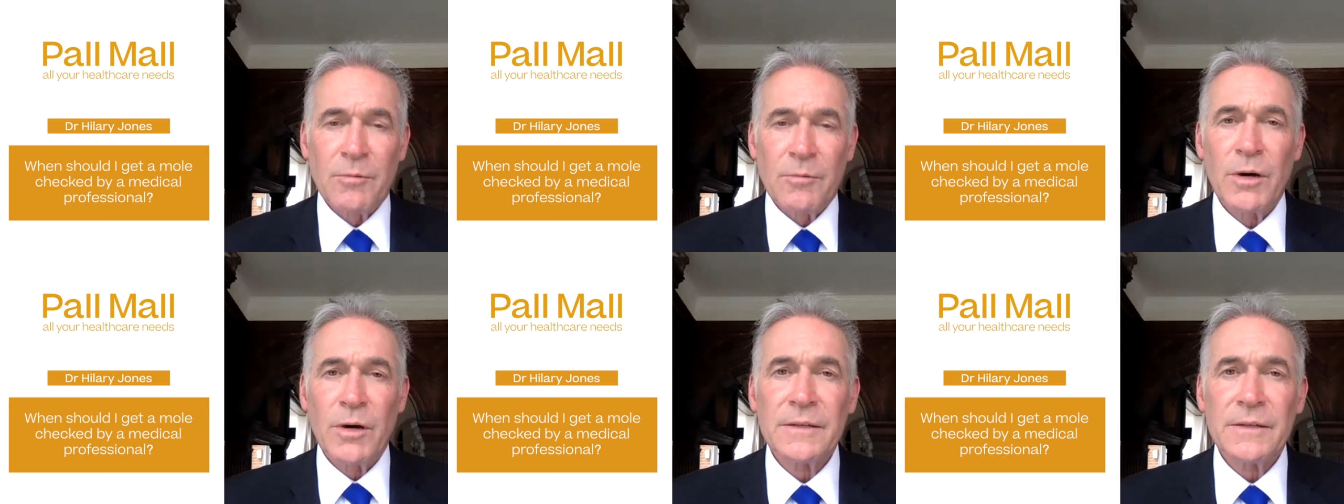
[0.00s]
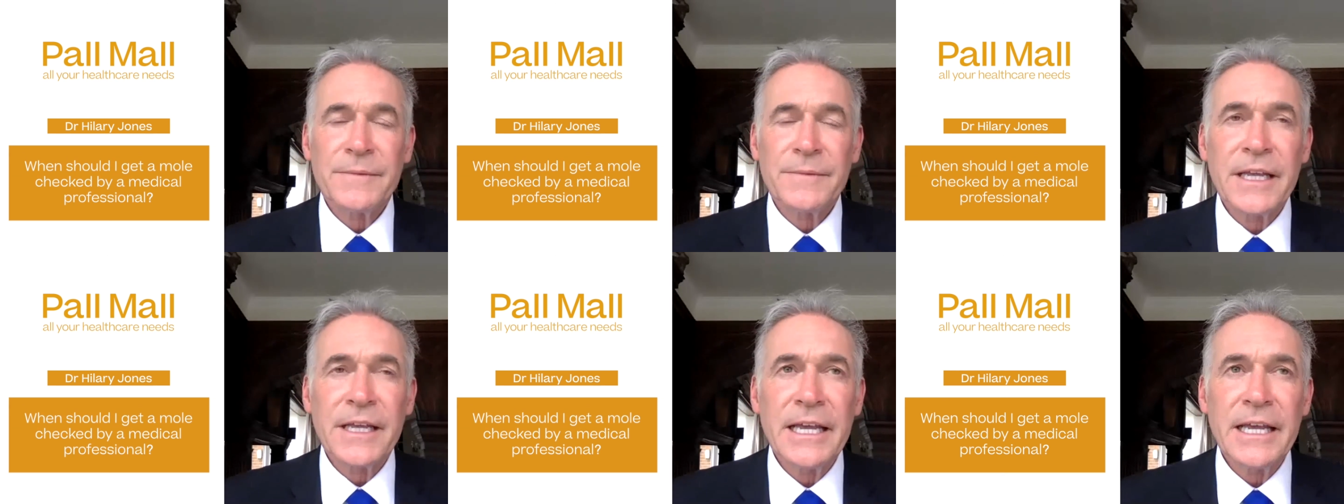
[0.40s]
Well,
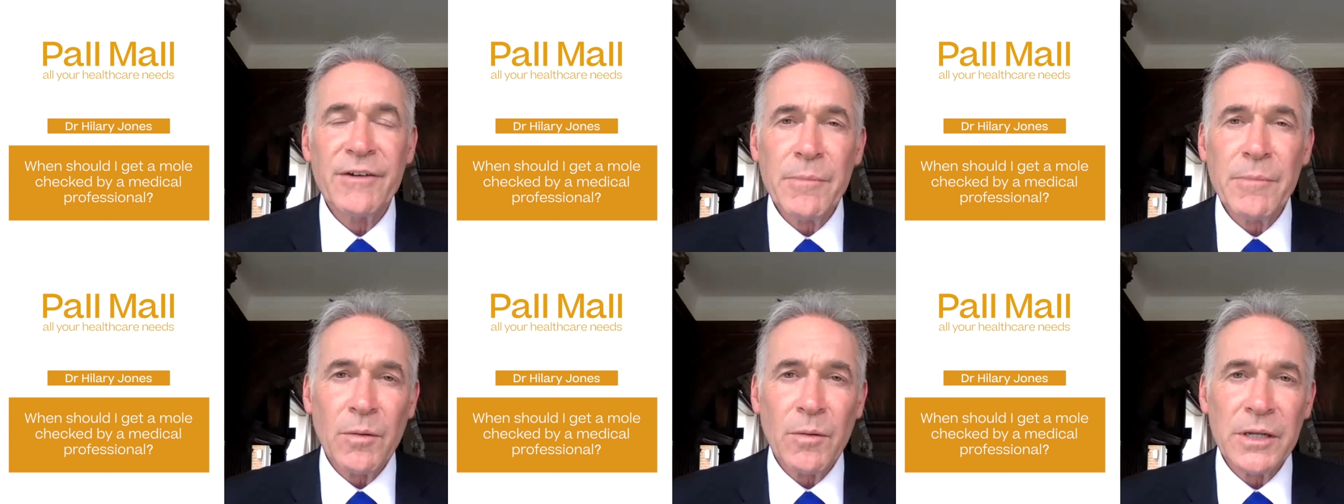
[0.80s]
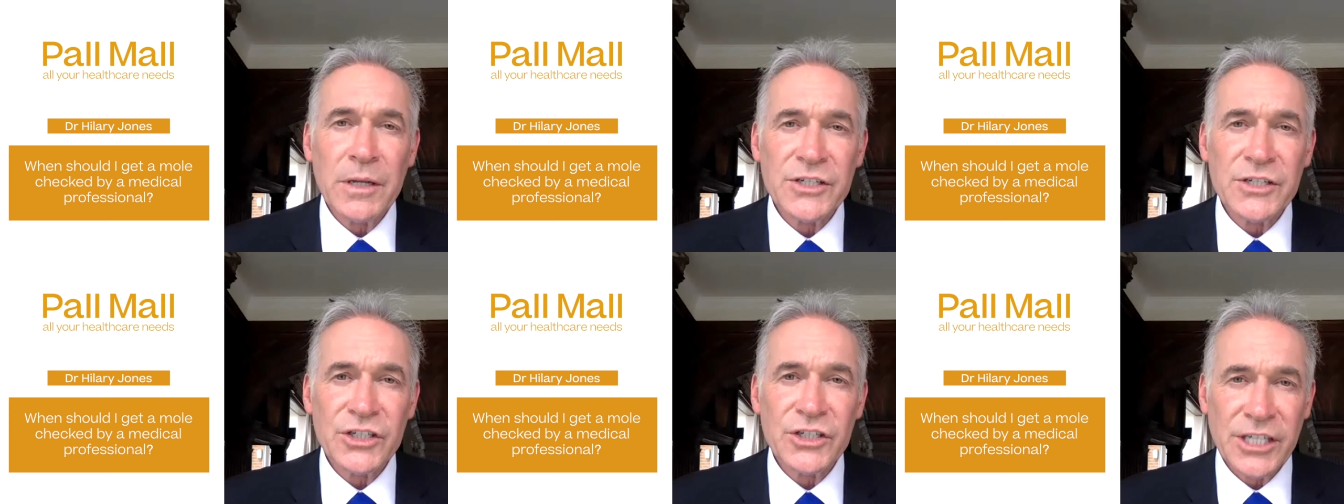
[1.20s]
if a mole
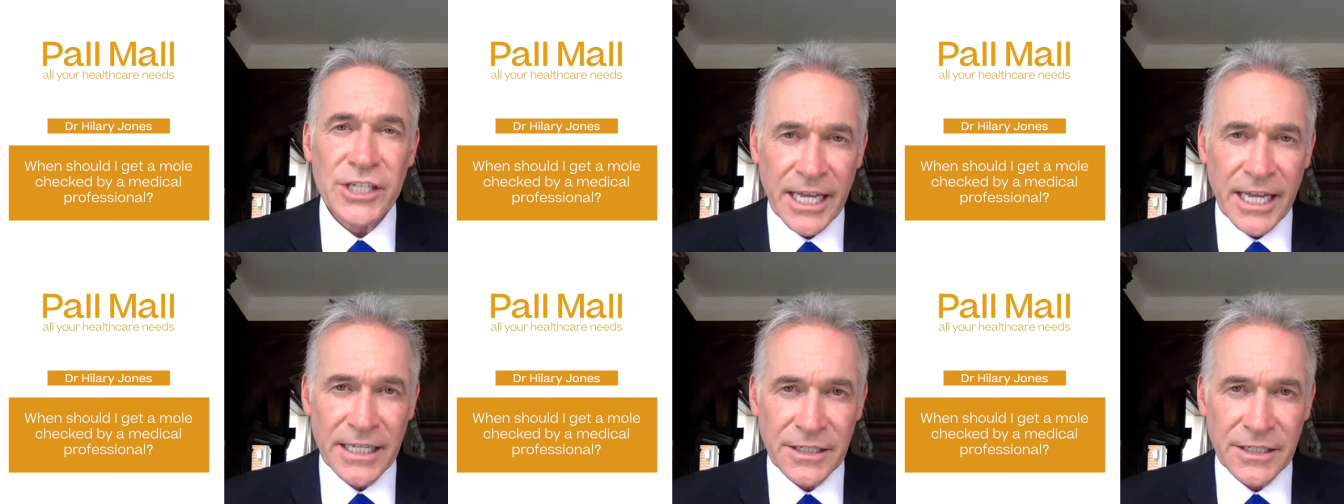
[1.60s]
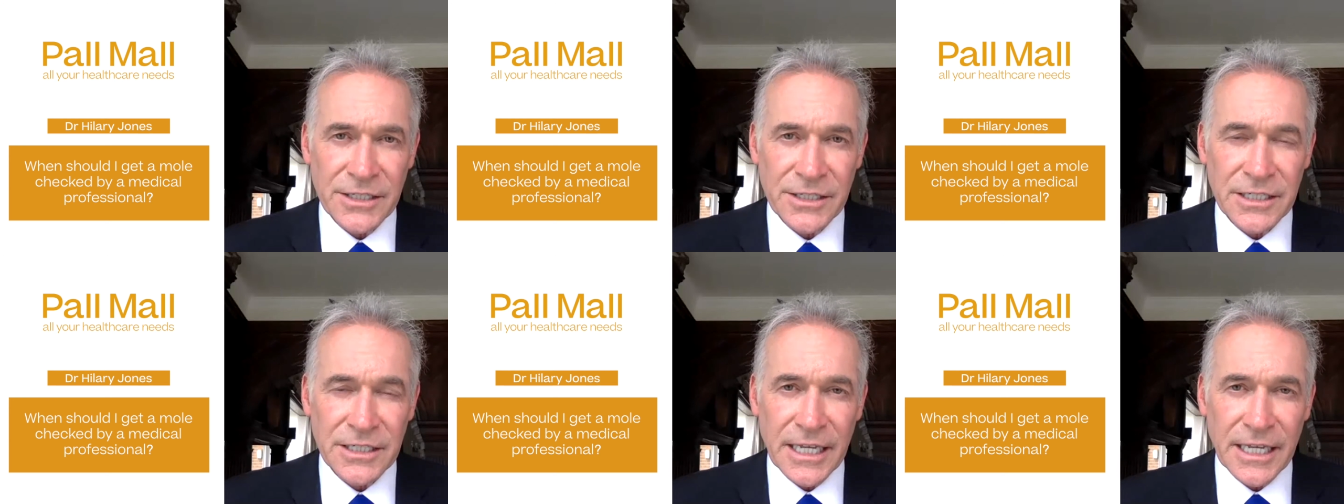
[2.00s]
has
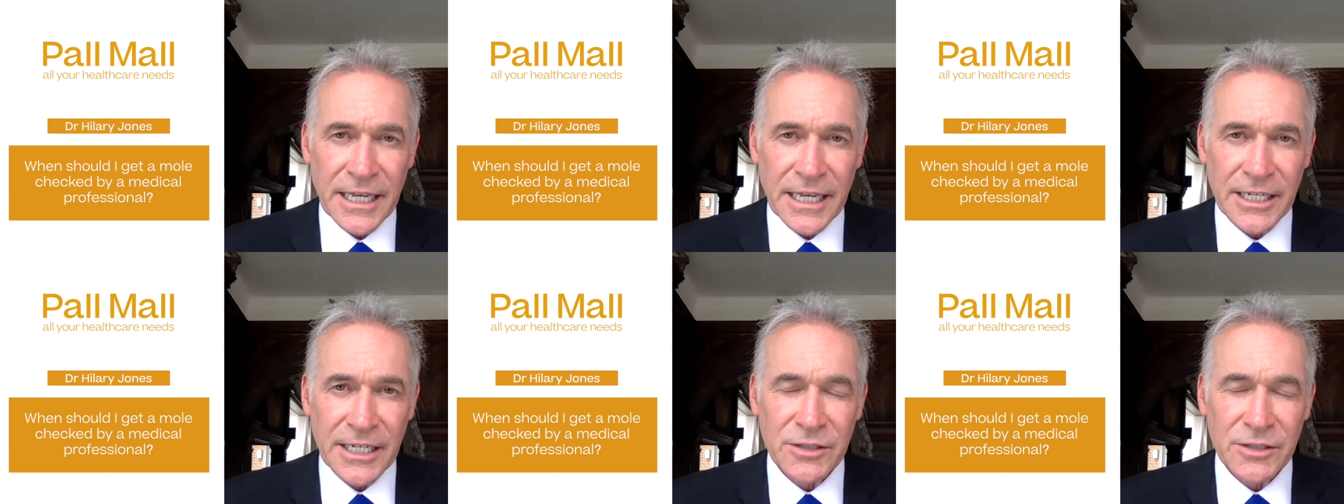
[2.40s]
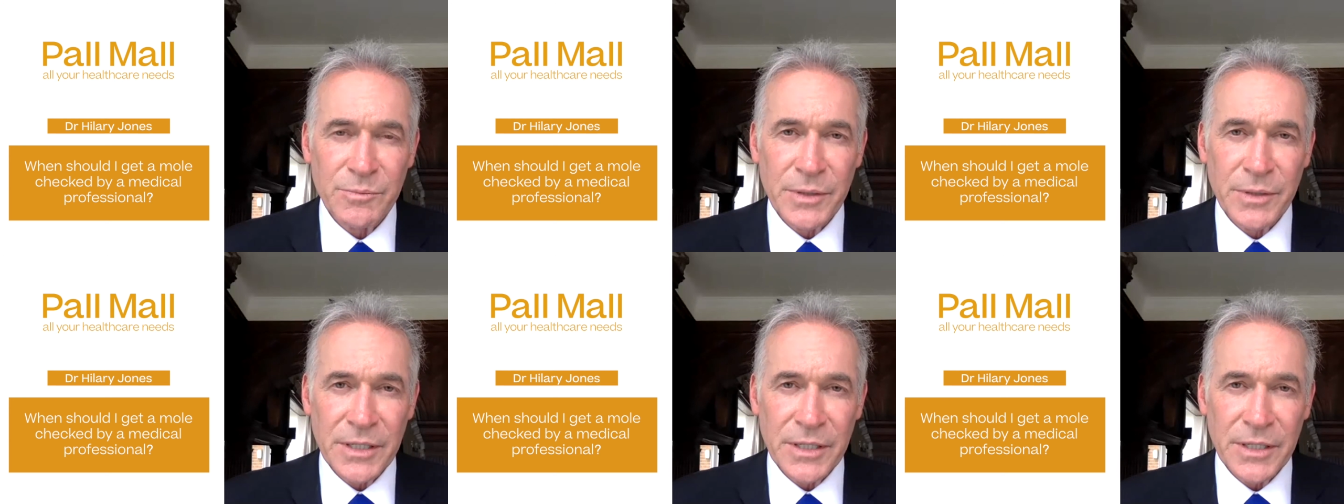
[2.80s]
changed, it could
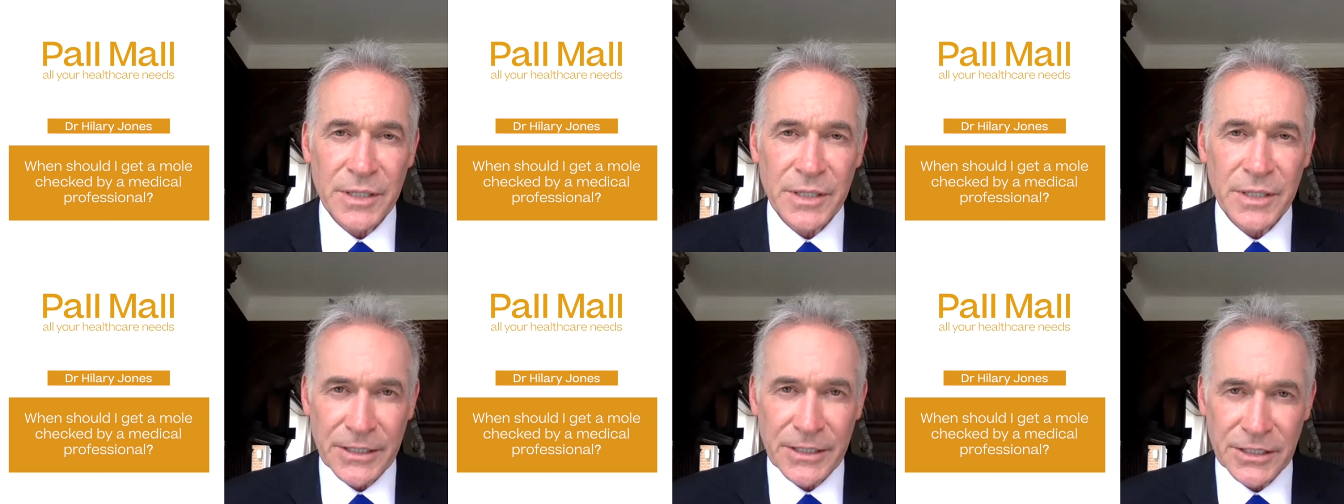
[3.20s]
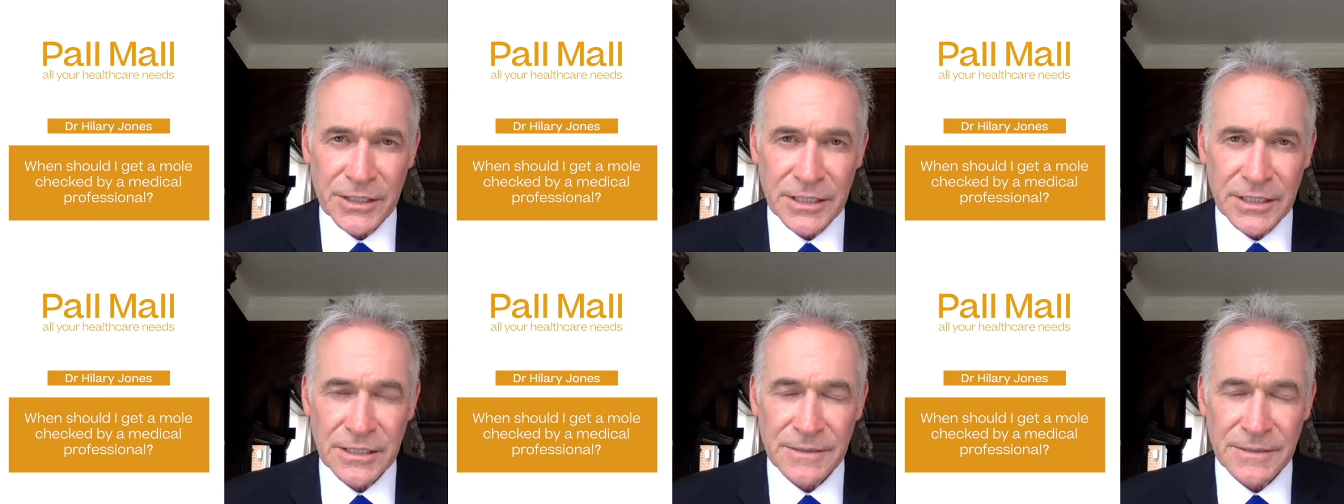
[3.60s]
be
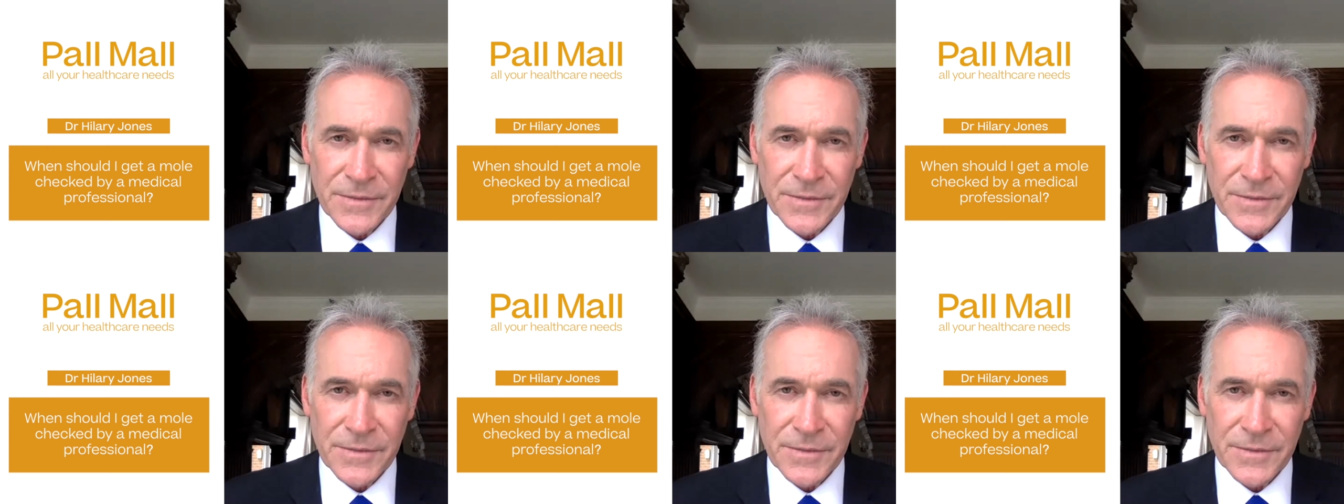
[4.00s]
suspicious.